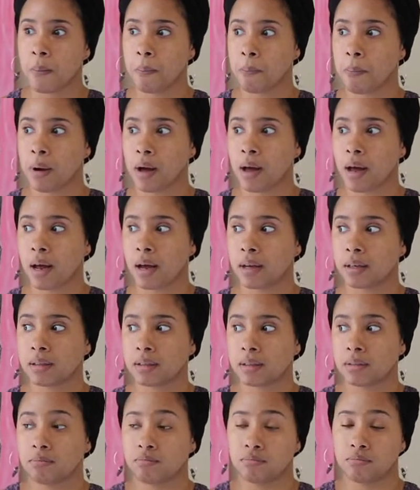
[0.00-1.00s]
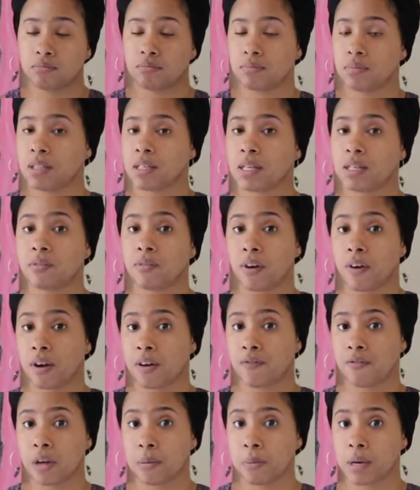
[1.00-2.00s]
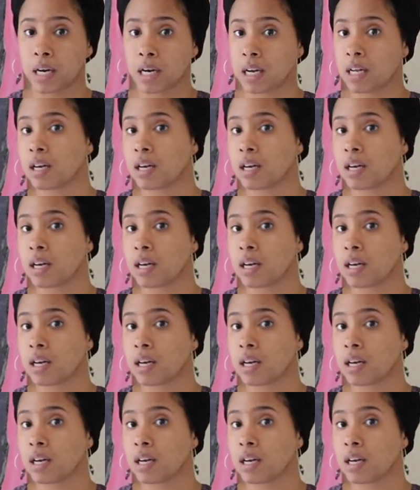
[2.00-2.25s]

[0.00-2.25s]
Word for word: but is very feminine.